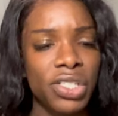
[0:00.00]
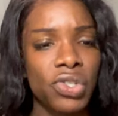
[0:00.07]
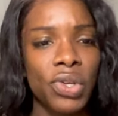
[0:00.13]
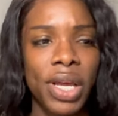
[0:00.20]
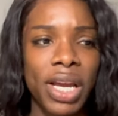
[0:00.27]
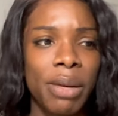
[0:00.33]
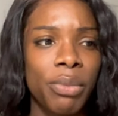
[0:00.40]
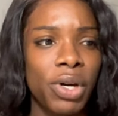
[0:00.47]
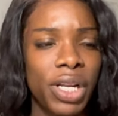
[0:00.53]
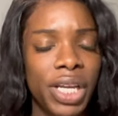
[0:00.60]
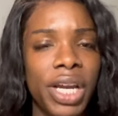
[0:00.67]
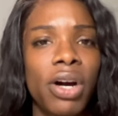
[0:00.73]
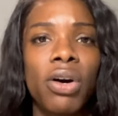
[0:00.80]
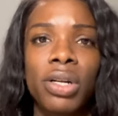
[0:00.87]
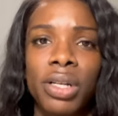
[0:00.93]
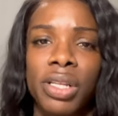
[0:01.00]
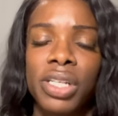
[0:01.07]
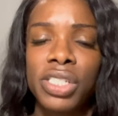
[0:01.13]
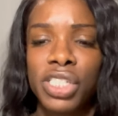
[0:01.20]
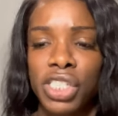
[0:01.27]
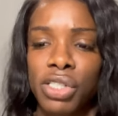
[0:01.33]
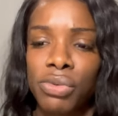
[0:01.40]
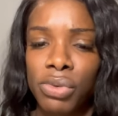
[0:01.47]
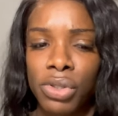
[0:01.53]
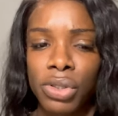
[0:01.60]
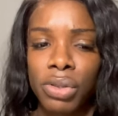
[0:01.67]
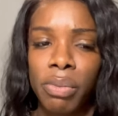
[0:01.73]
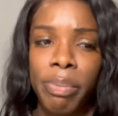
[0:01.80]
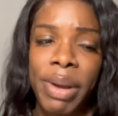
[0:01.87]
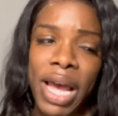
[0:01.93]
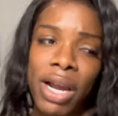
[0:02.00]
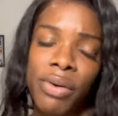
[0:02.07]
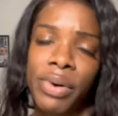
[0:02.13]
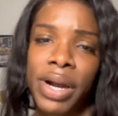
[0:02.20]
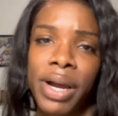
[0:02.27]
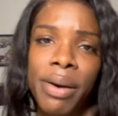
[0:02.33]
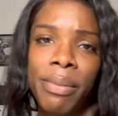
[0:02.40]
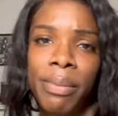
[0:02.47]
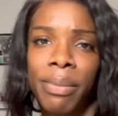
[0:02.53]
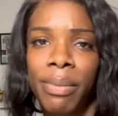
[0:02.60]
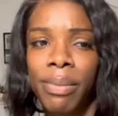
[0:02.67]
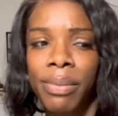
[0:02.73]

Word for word: So like I'm gonna get all of the general background